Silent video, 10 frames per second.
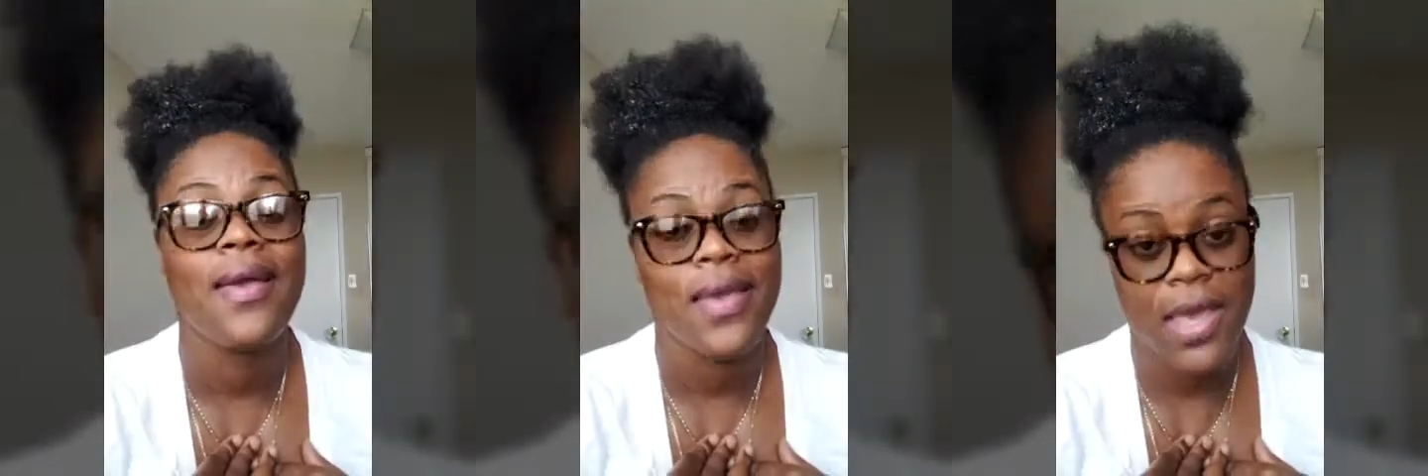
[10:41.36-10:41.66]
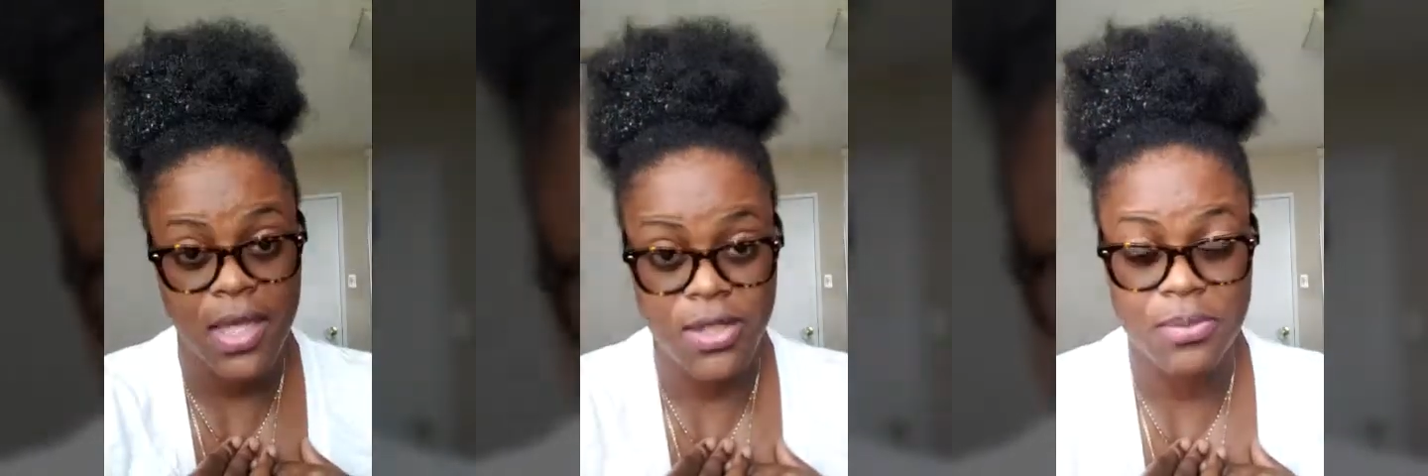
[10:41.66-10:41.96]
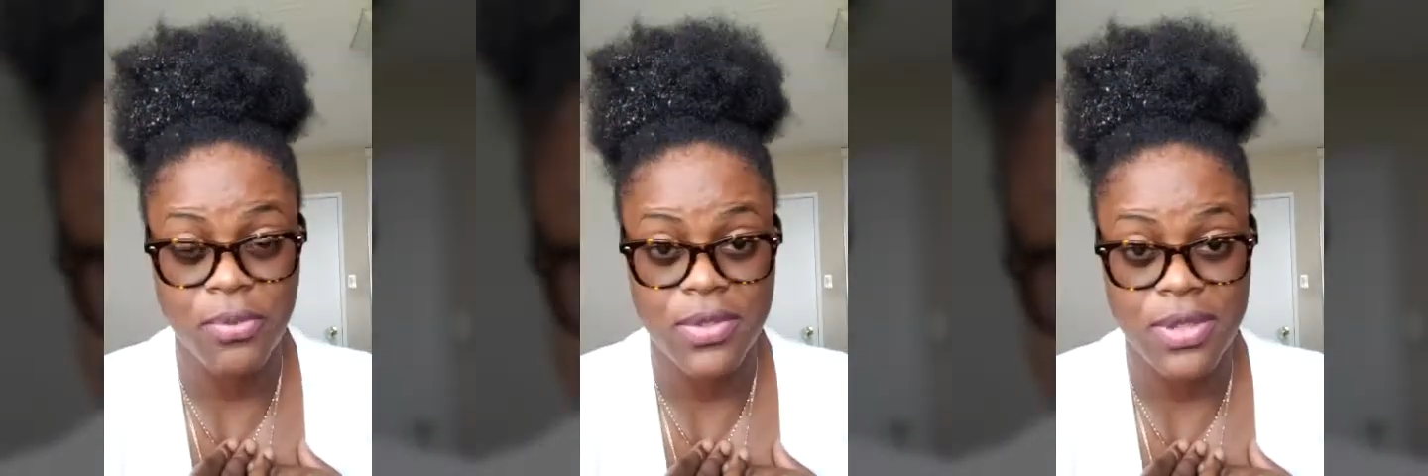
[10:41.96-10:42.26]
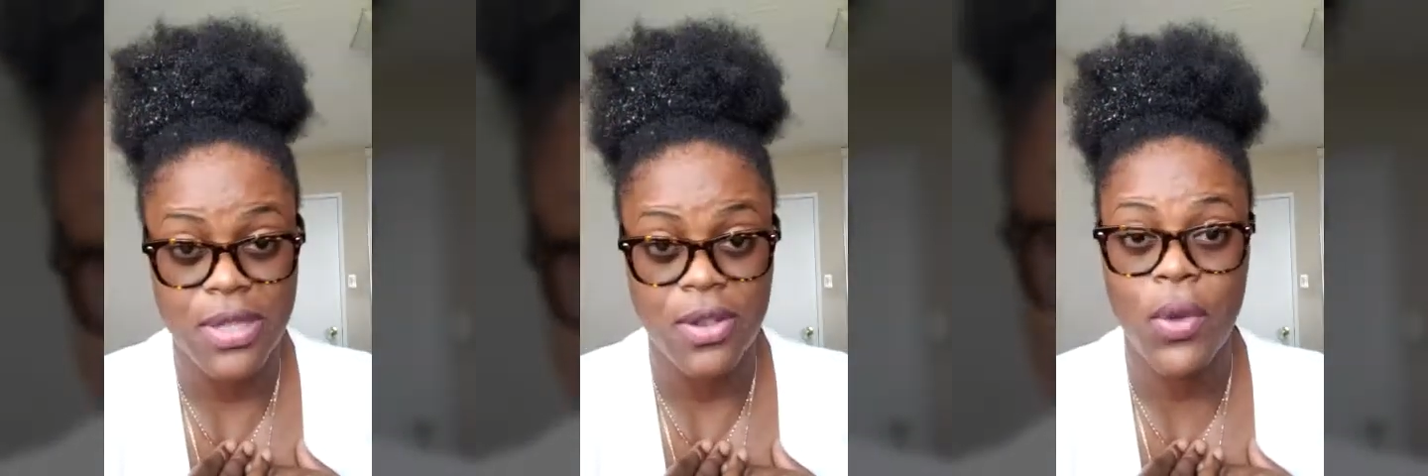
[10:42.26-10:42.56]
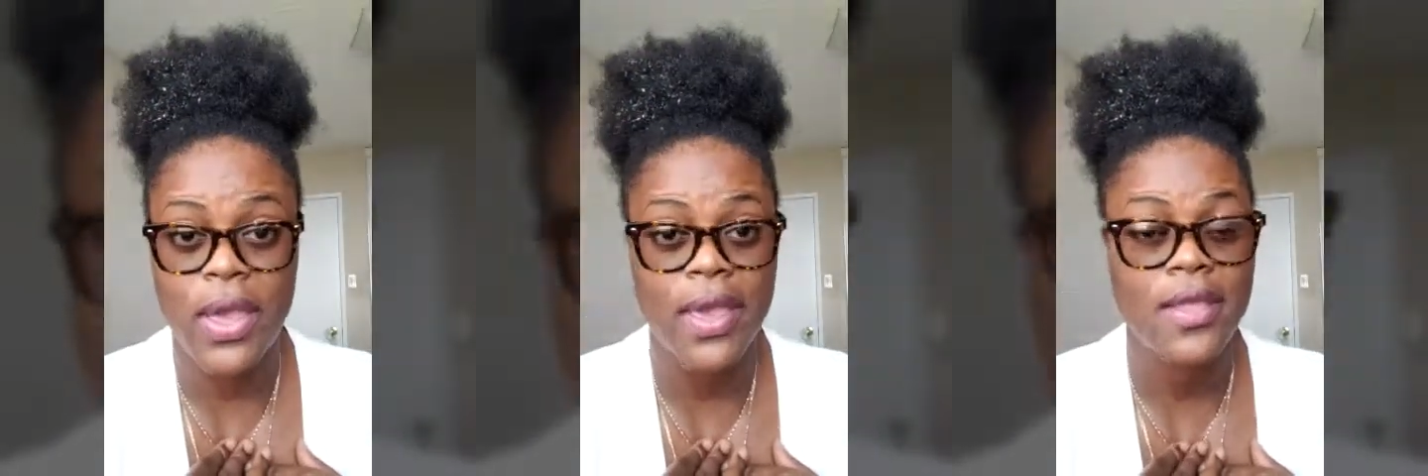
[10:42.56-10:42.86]
hates protein.
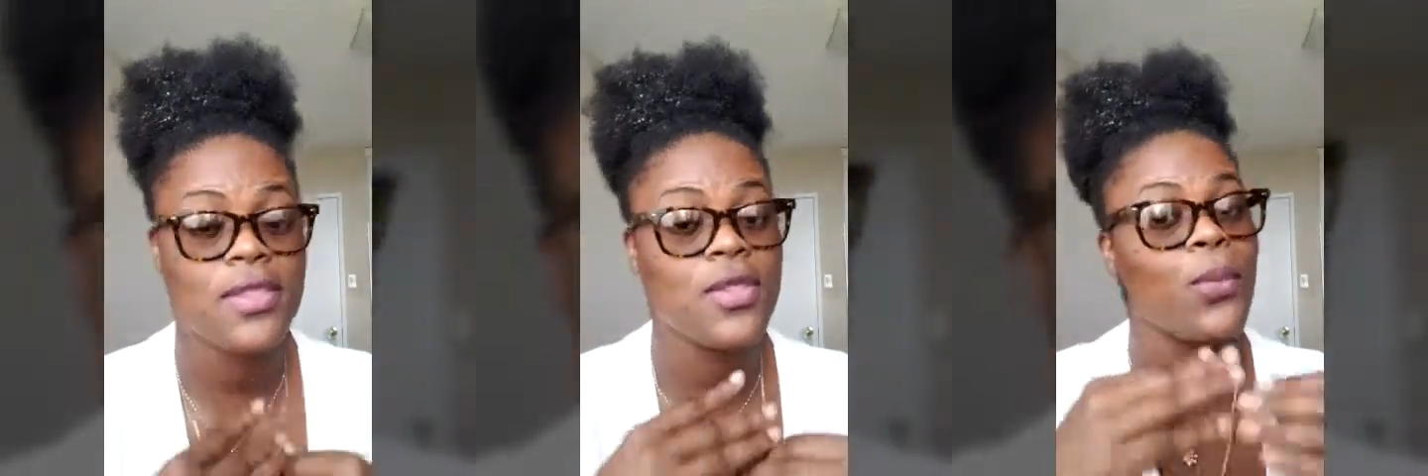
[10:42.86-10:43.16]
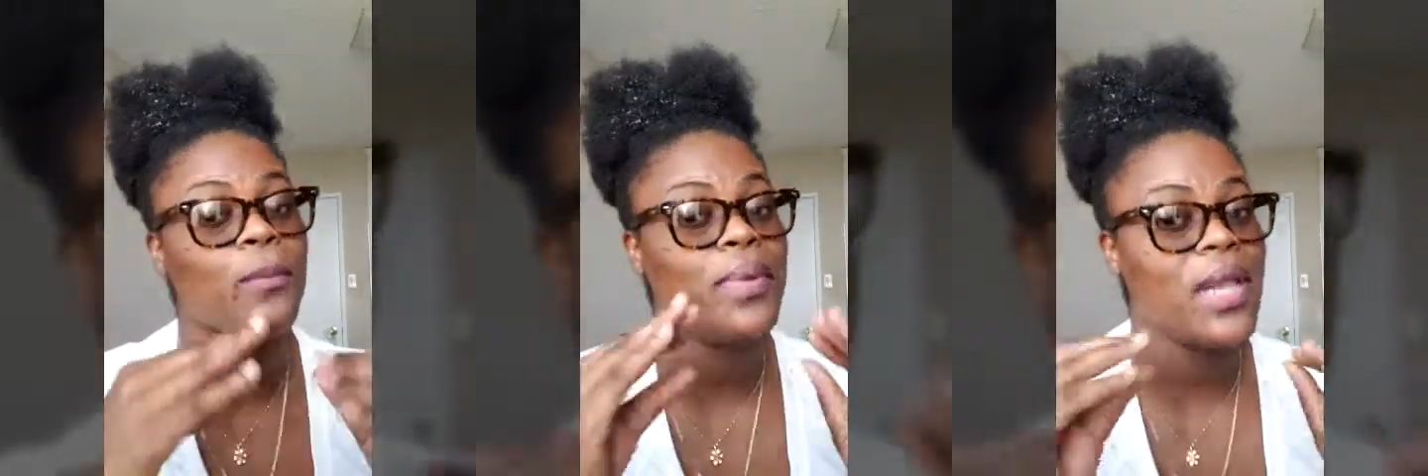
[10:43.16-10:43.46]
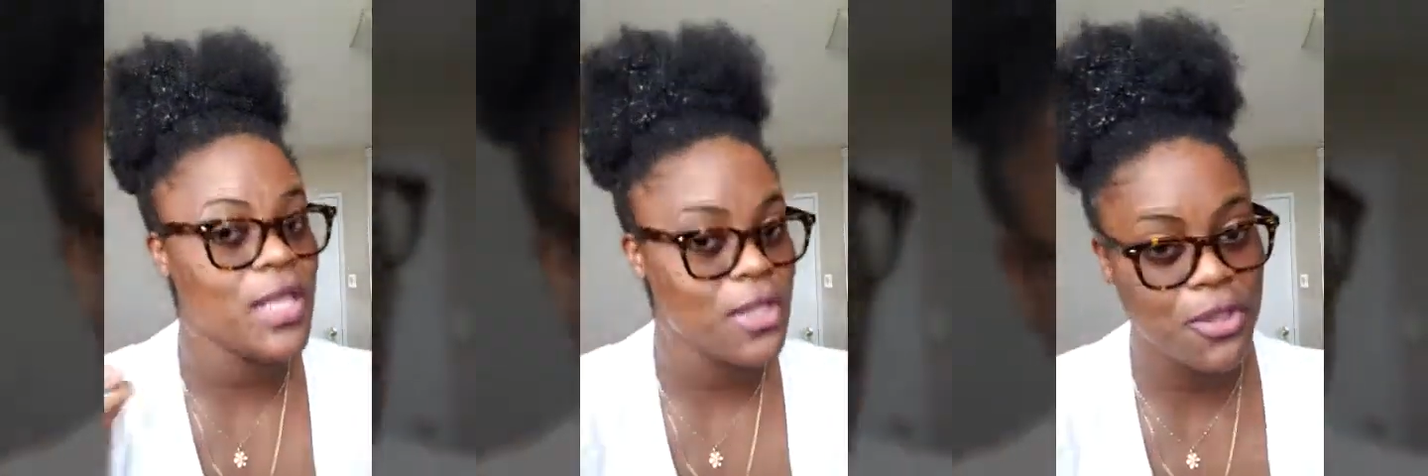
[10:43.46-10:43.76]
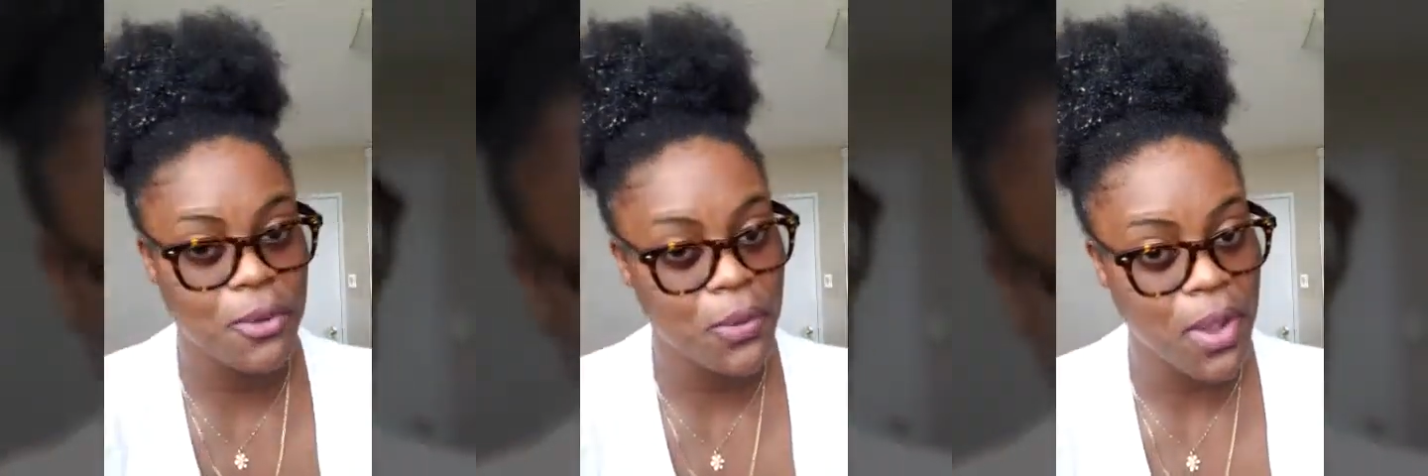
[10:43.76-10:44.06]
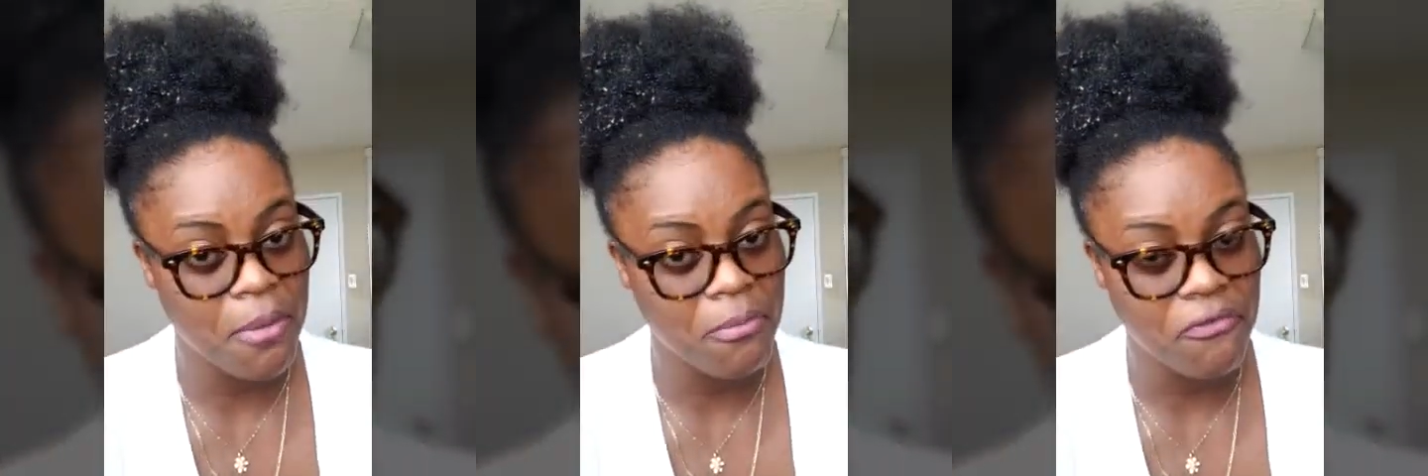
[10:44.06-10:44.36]
Okay, so please don't
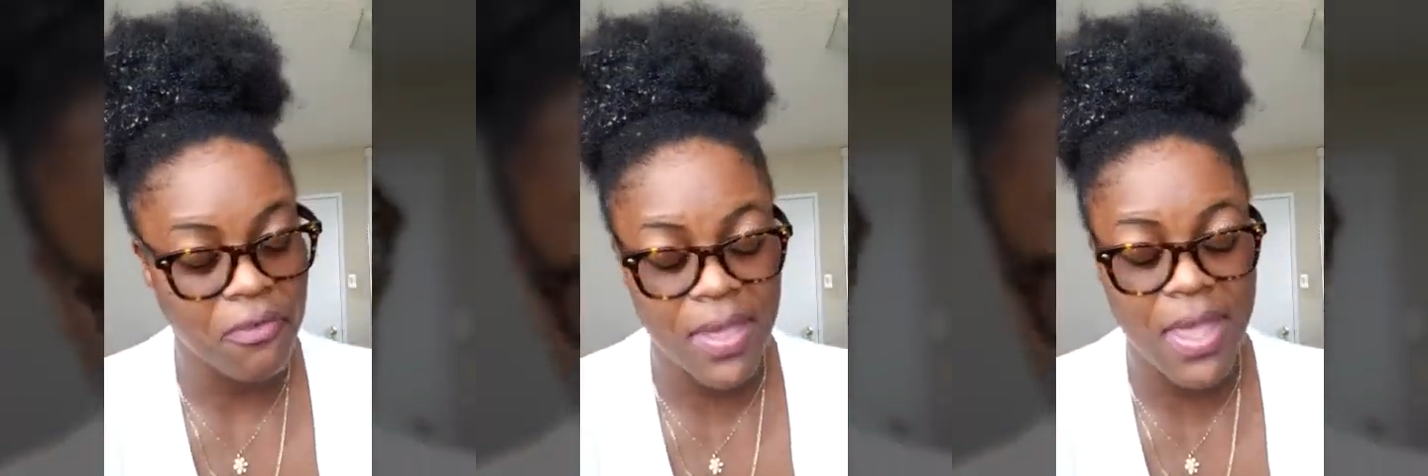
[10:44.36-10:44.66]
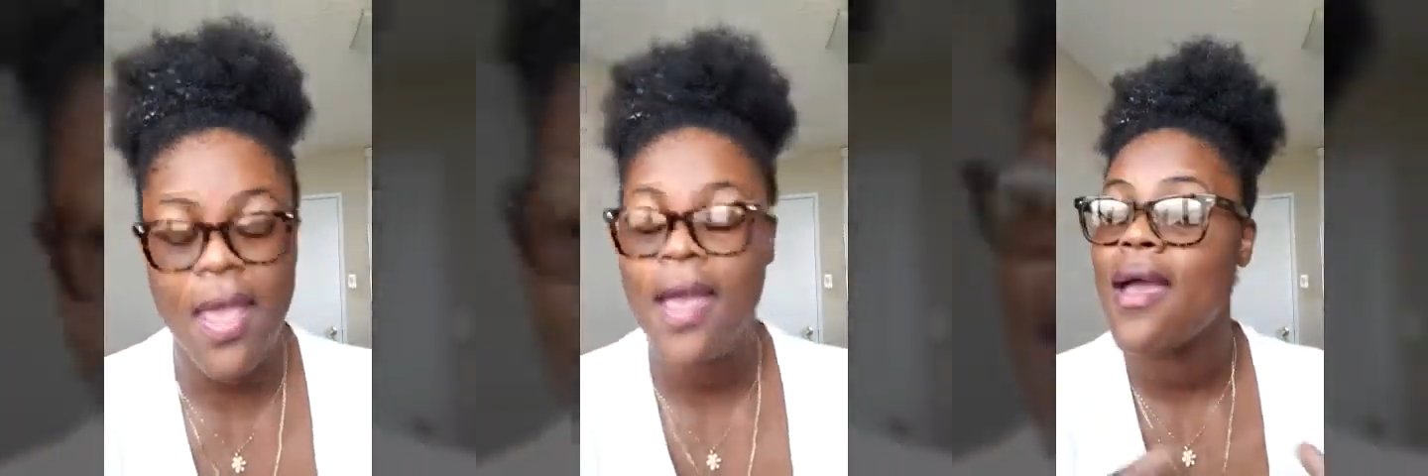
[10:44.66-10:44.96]
come for me.